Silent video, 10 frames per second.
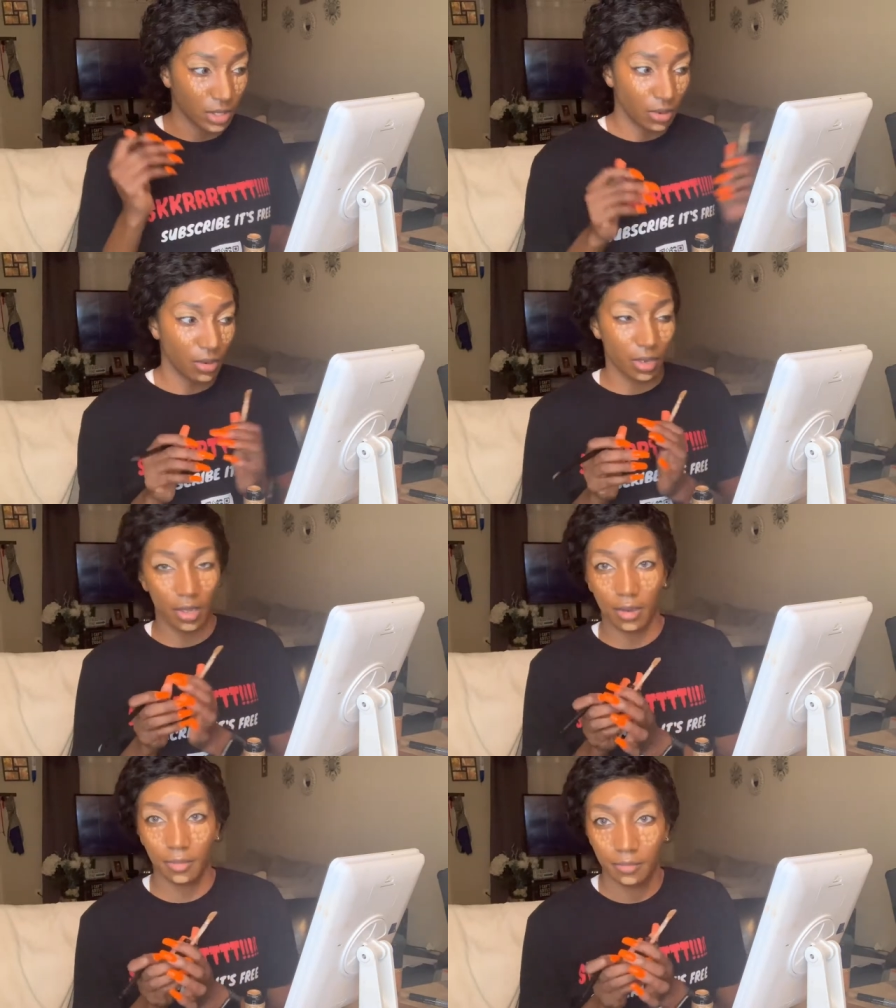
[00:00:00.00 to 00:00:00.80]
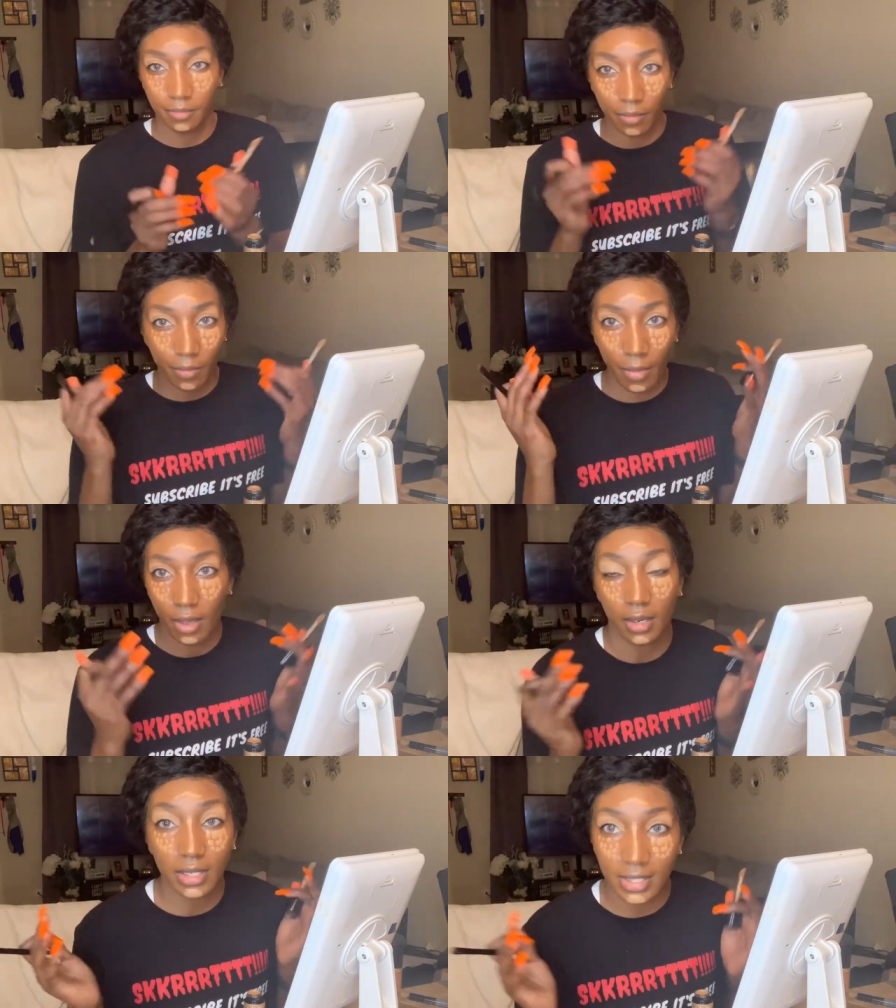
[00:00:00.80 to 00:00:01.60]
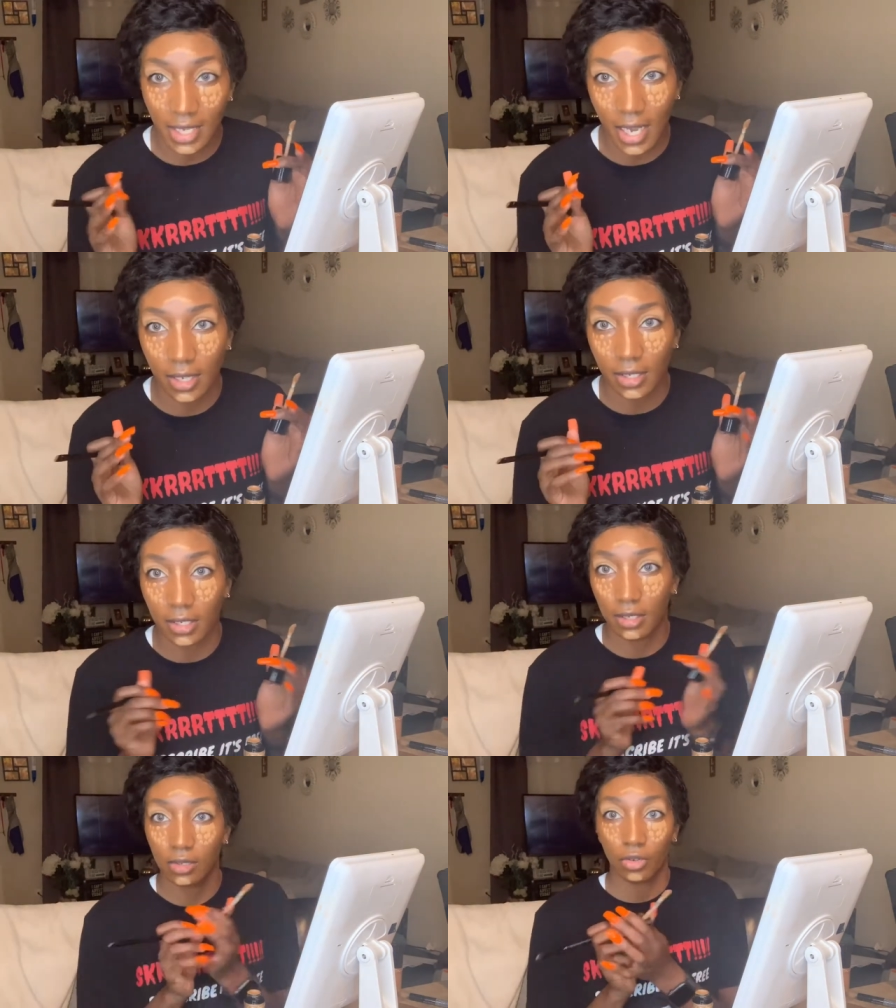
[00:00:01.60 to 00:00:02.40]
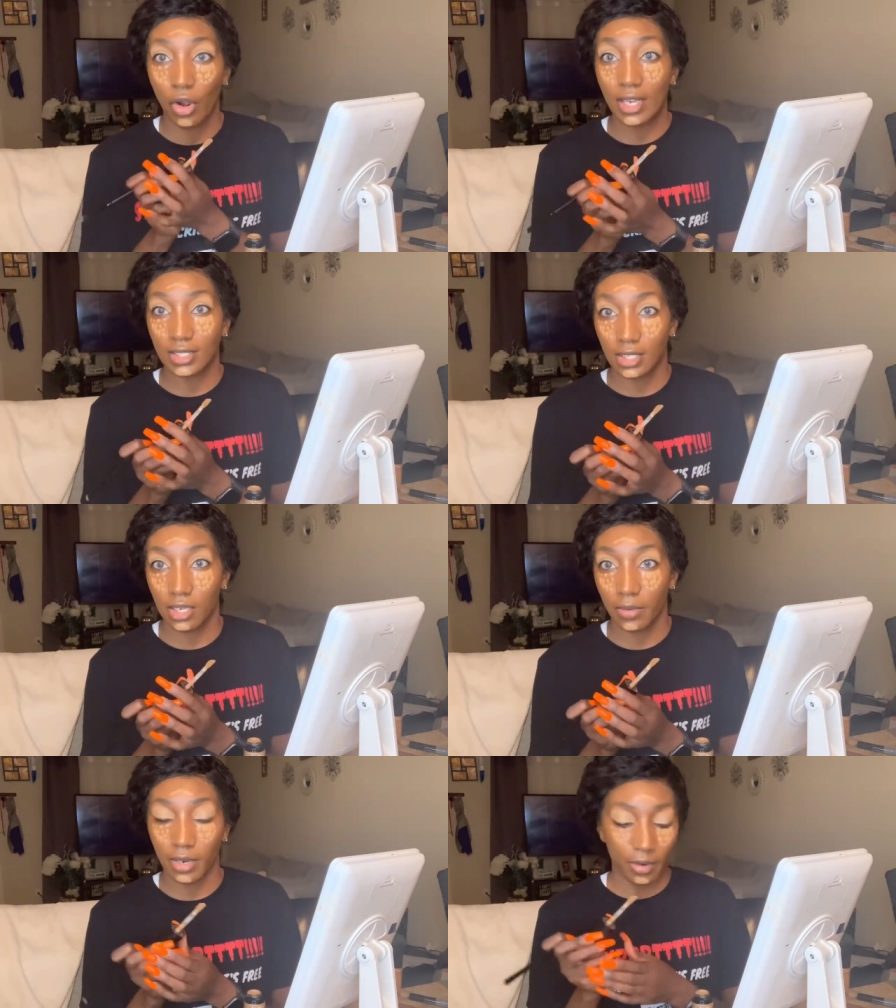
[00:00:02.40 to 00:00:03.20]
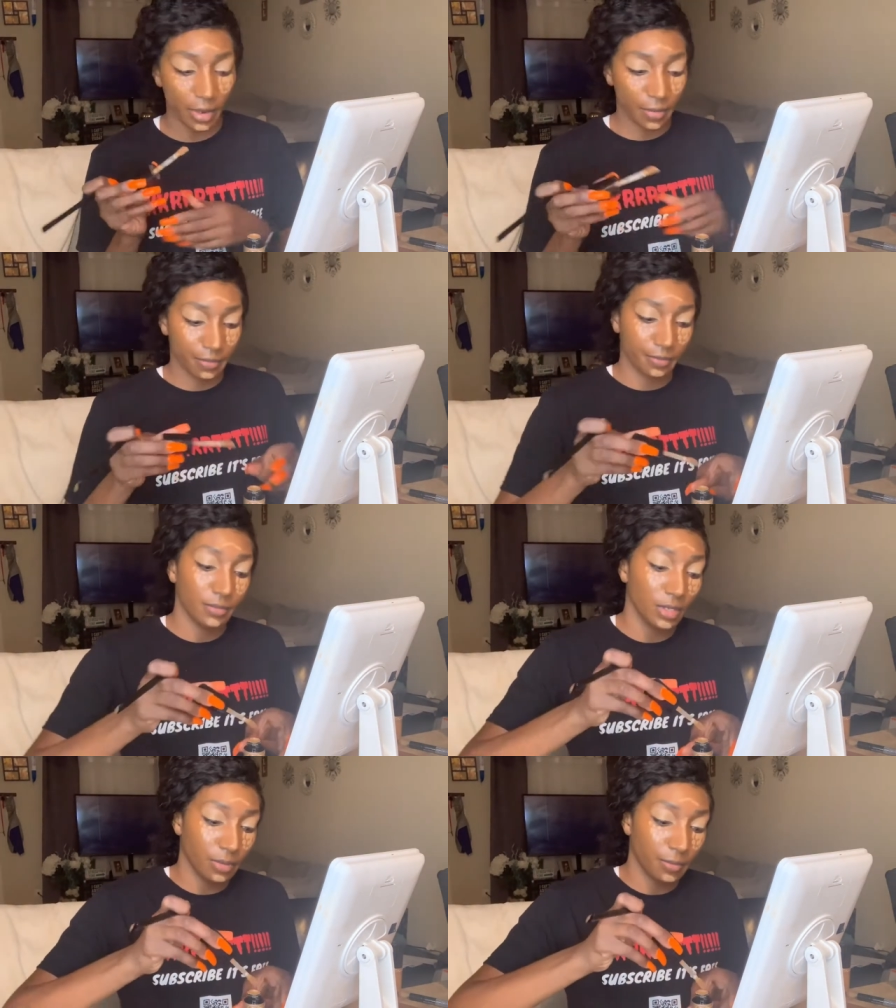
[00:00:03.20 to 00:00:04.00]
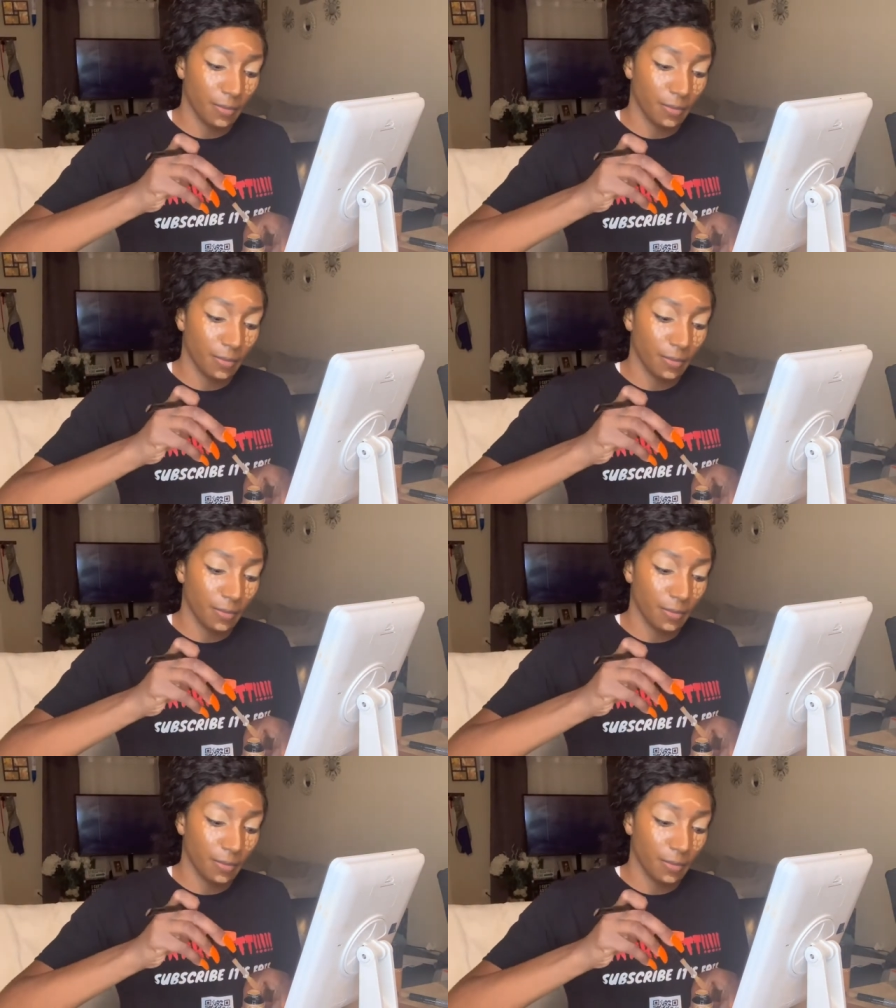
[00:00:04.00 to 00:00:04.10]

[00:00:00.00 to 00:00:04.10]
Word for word: So, okay, y'all. This is how I look. Crazy as hell right now, right? Yeah.